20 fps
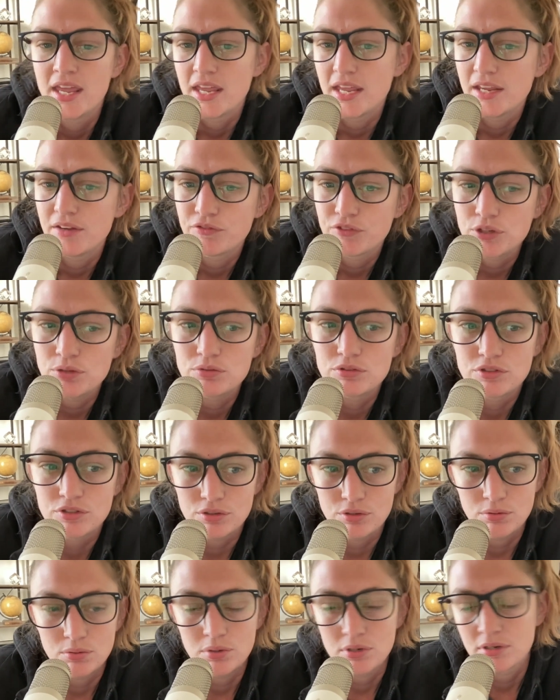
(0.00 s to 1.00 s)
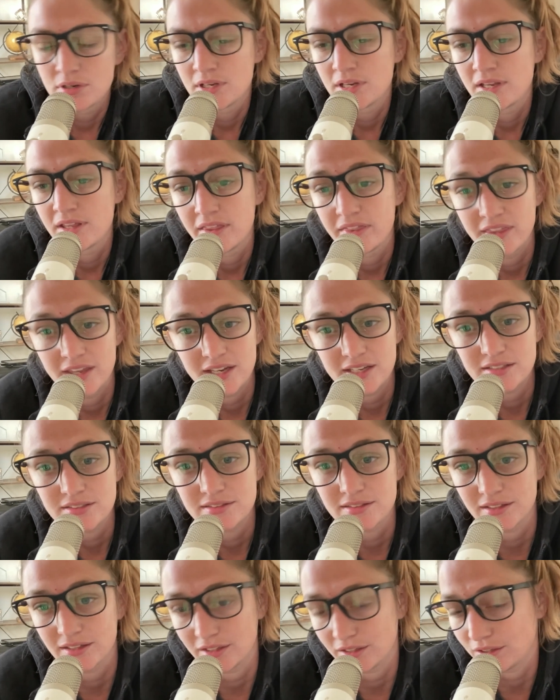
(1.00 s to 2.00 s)
If you do
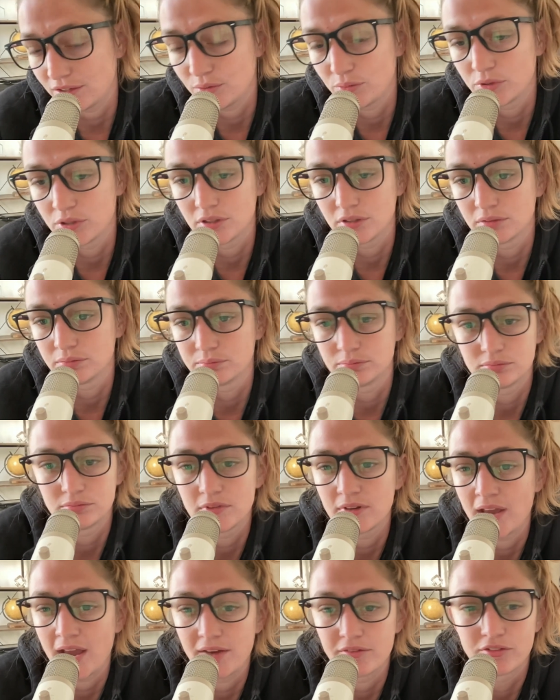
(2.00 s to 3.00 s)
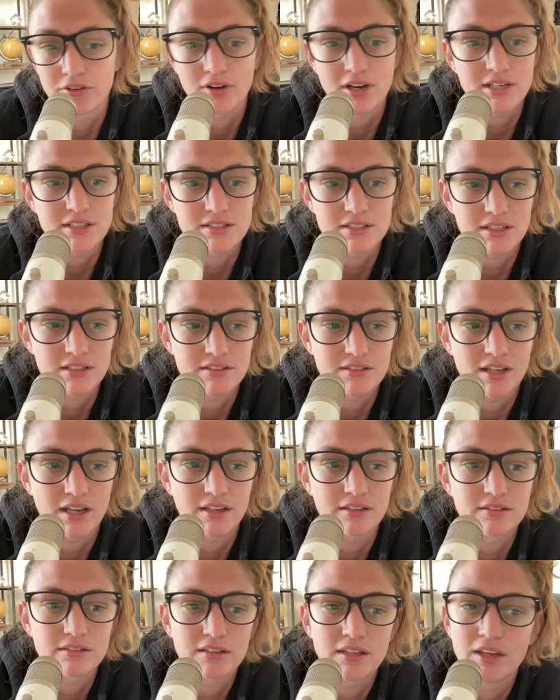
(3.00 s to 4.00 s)
this, you will have great
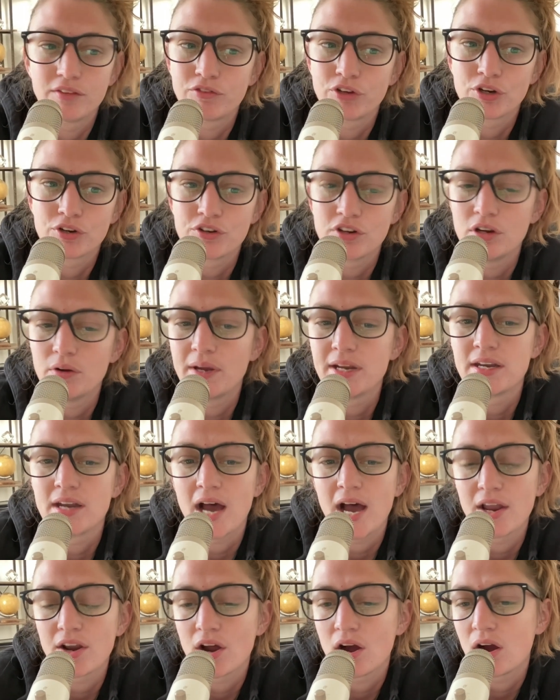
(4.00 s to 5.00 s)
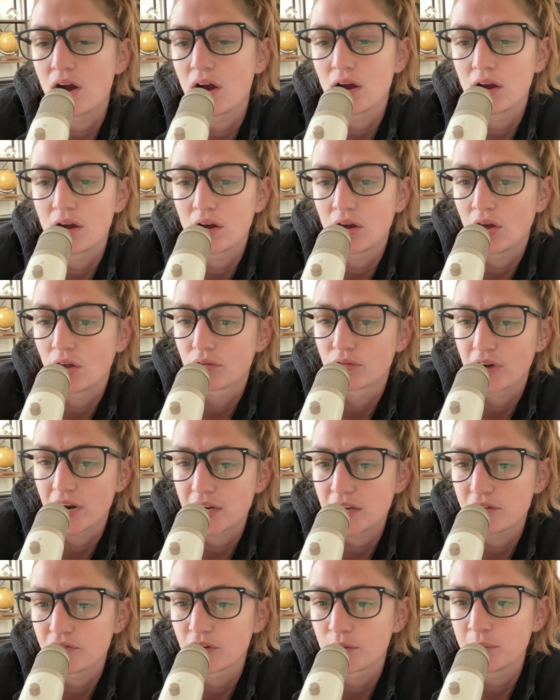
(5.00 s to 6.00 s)
success. If you're new and not
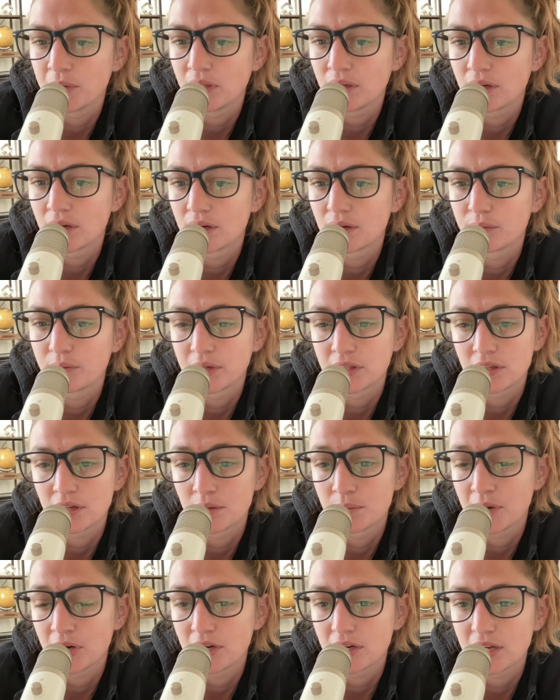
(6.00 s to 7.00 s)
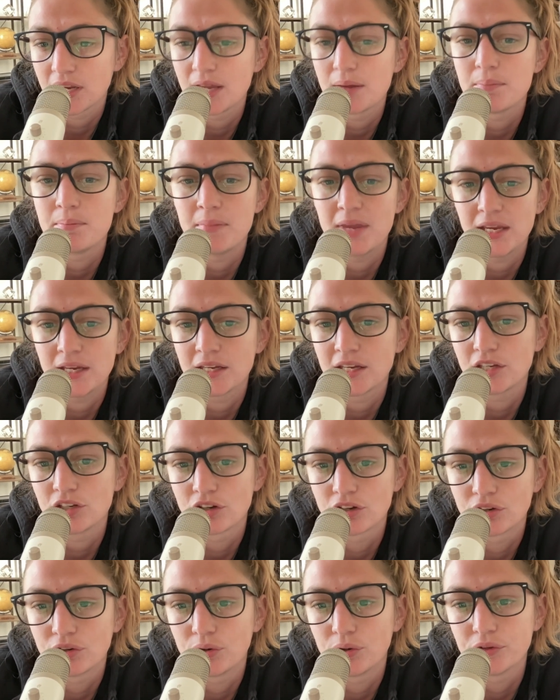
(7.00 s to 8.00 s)
already familiar with your market, make it your
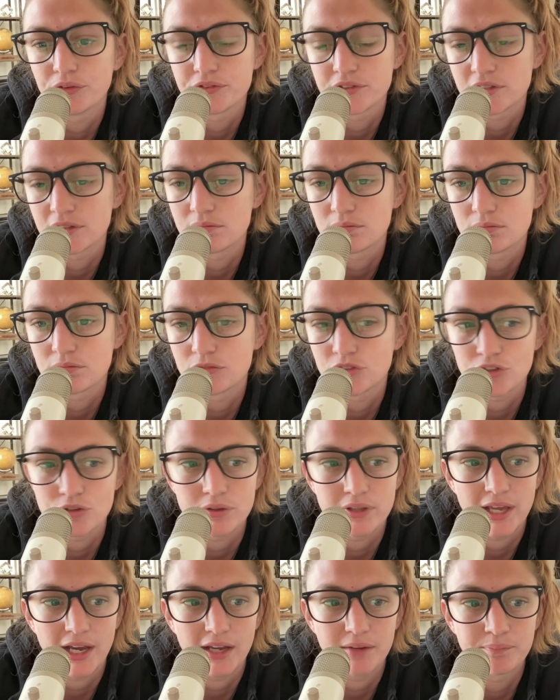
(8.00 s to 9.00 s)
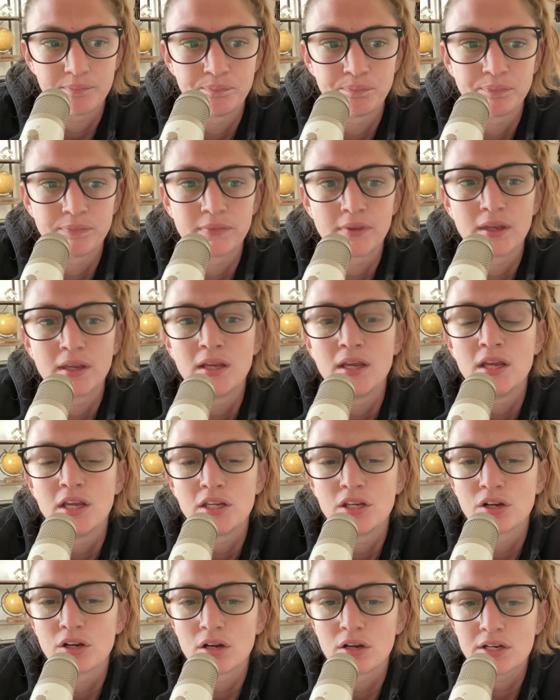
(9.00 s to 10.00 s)
goal to do that.
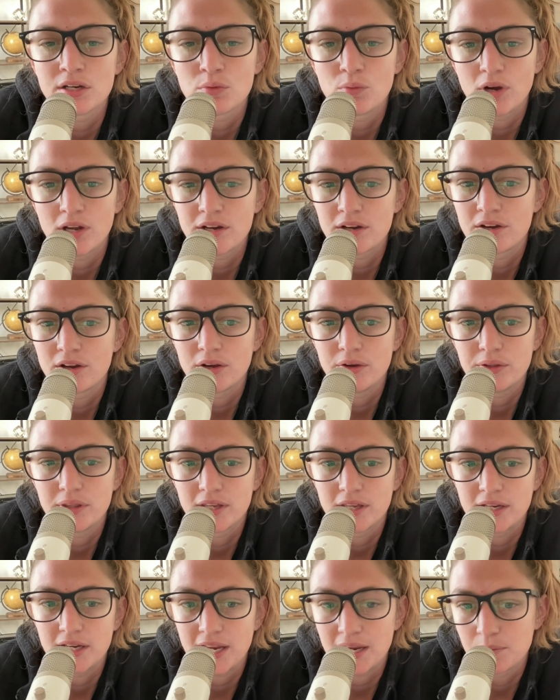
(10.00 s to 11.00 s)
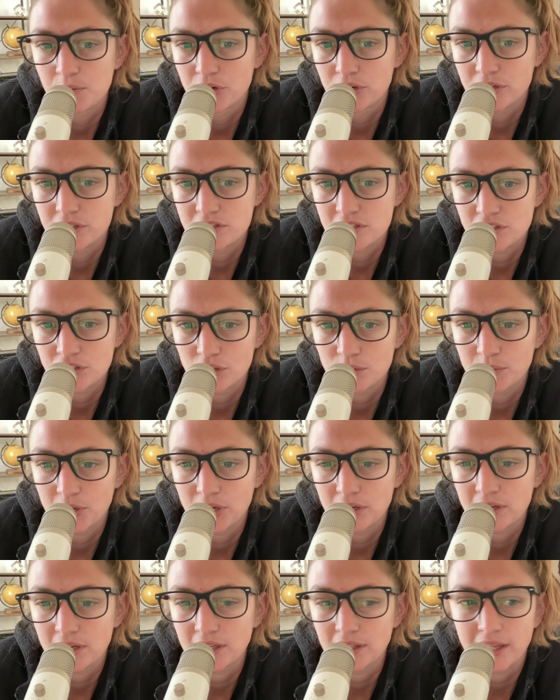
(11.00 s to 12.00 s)
You're going to want to know the neighborhoods in your
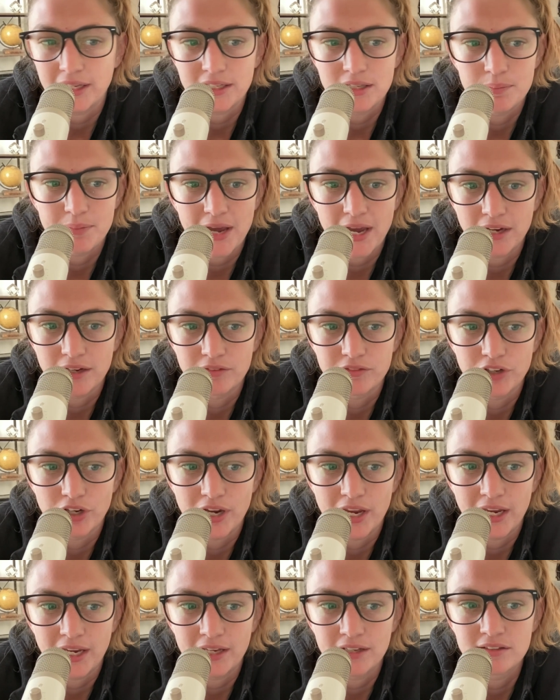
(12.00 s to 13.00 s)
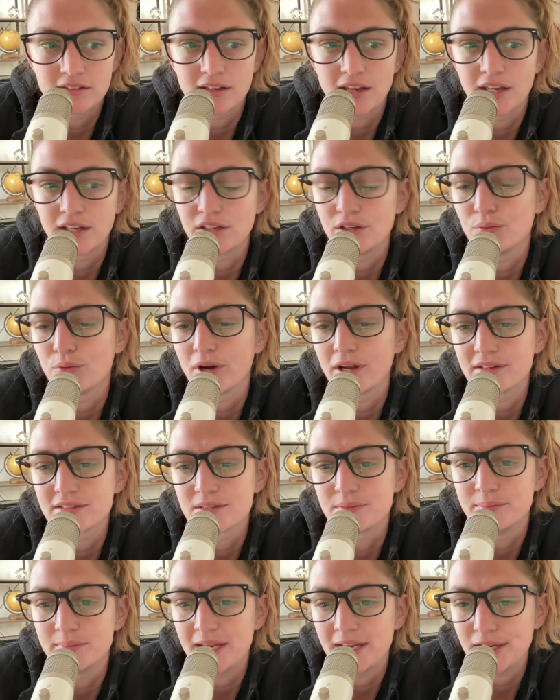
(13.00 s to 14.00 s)
market like the back of your hand, and you want to
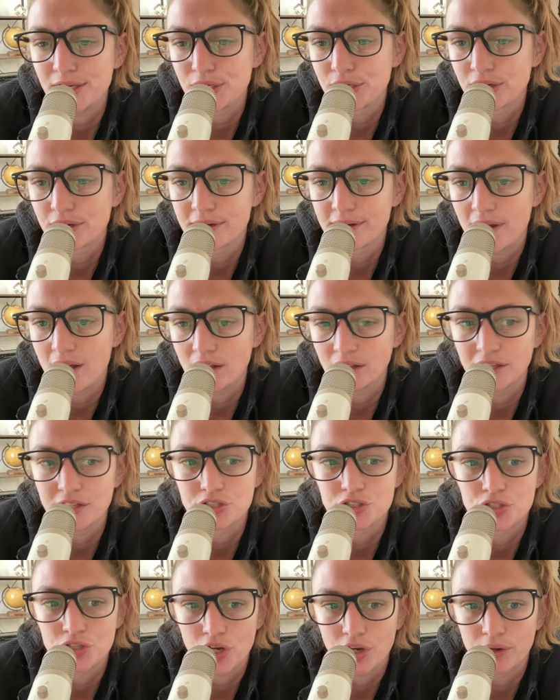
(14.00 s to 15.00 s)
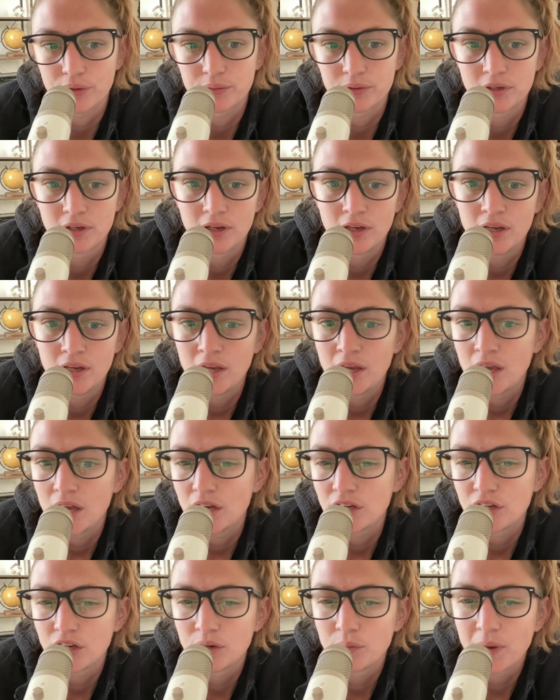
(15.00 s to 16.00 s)
make your knowledge known. A
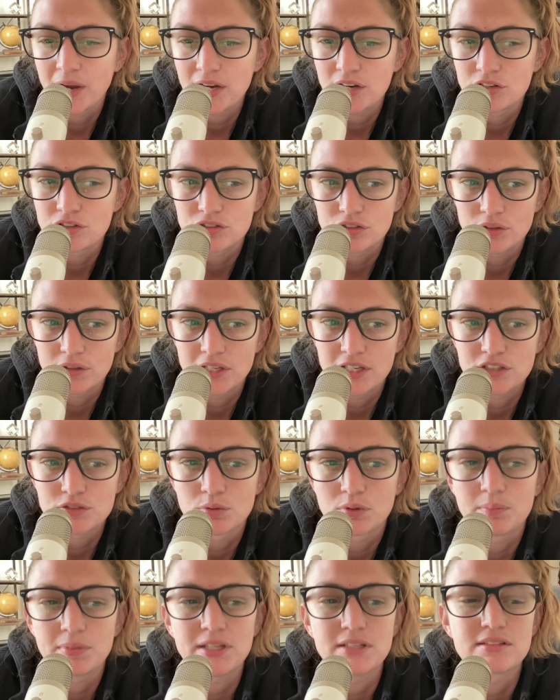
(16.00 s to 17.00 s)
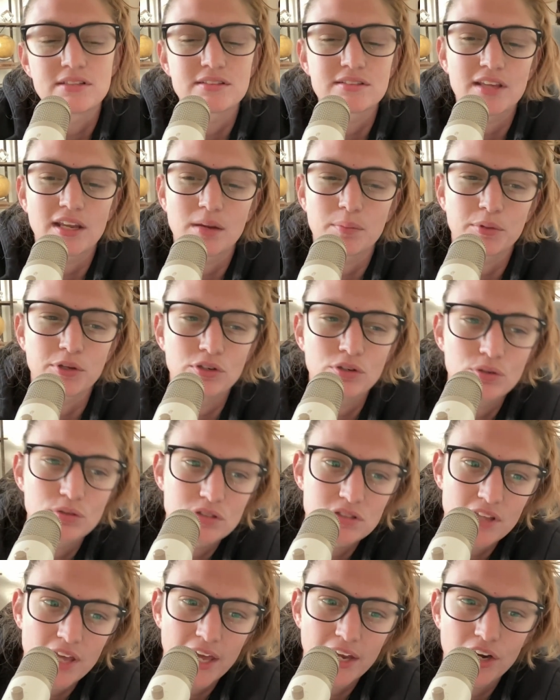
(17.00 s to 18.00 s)
good way to do this would be to set up a
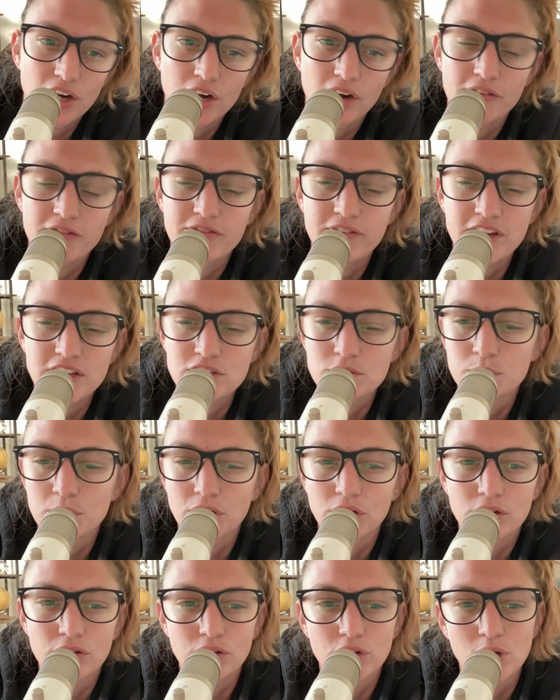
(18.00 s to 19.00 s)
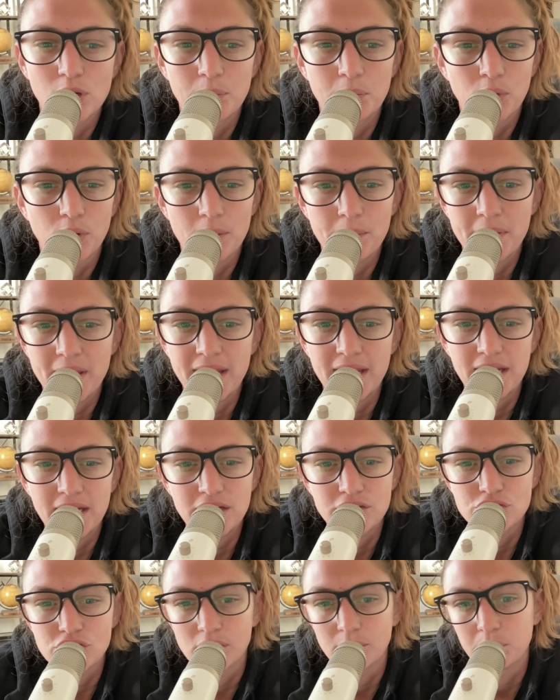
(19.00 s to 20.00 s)
newsletter, a Facebook group or
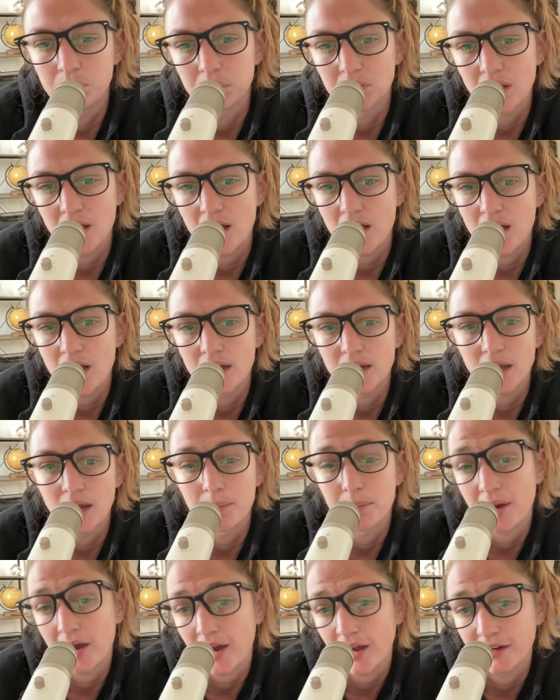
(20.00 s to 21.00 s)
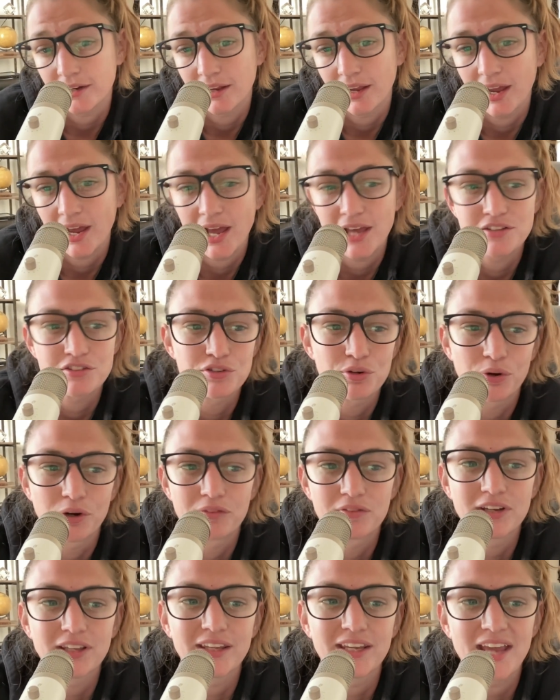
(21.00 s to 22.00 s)
page, a blog, a podcast, or
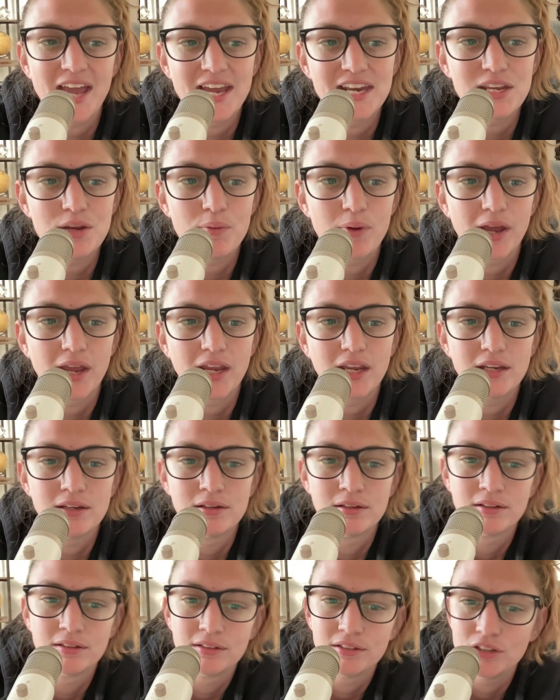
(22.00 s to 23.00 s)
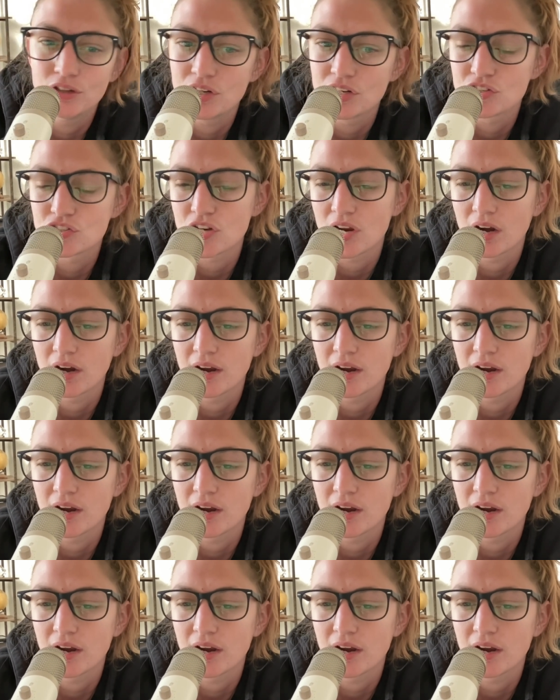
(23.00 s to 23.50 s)
really any way you can share